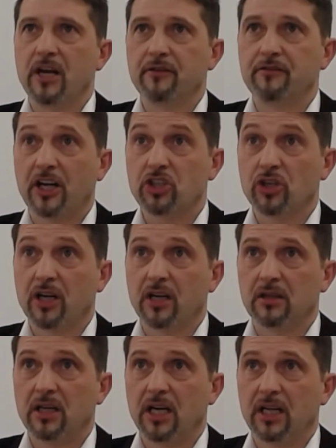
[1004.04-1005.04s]

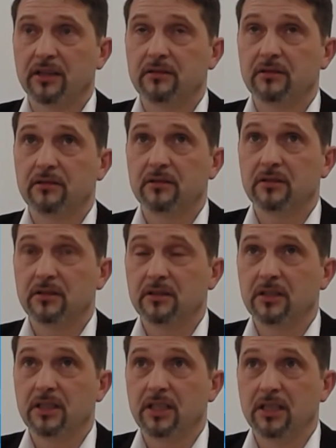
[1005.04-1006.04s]
manufacturing. And
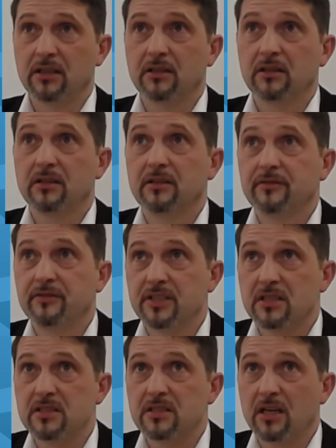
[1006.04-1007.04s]
here,
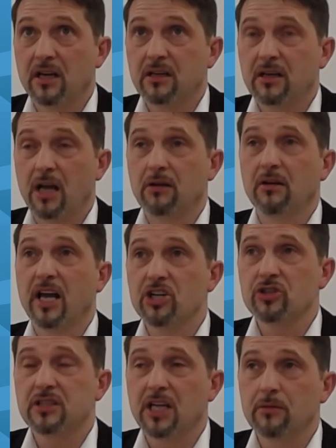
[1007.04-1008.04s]
this is a
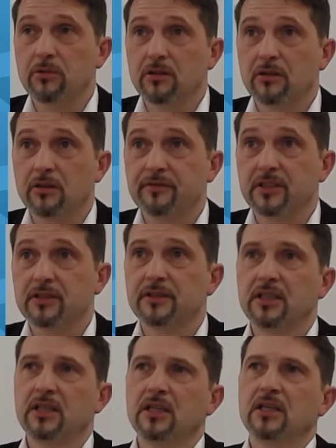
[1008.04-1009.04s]
calculation table of
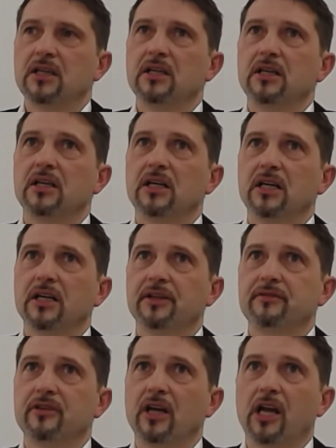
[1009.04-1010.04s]
it,
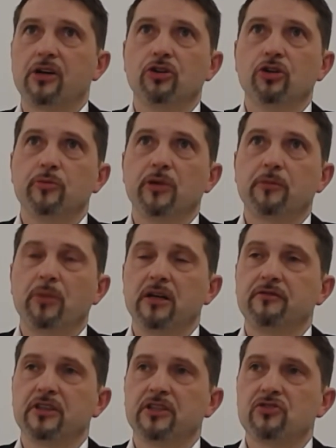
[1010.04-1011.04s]
and the economic
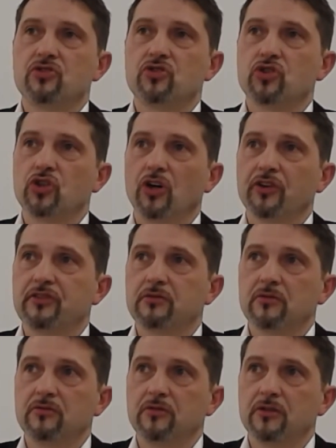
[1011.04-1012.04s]
benefit
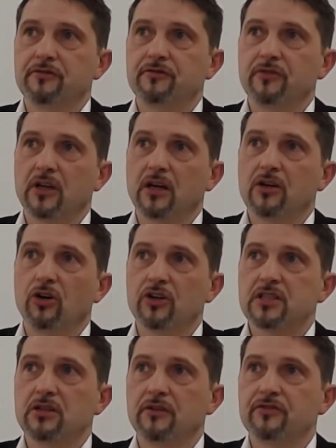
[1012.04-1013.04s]
starts with the
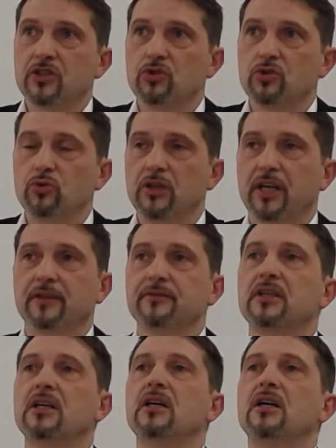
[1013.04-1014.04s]
cost of the
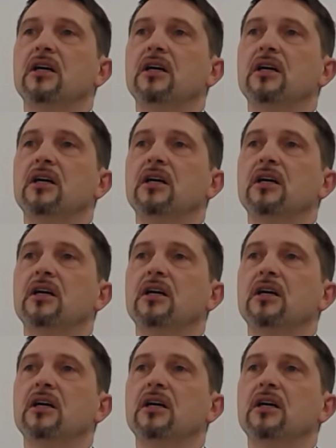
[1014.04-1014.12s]
tooling.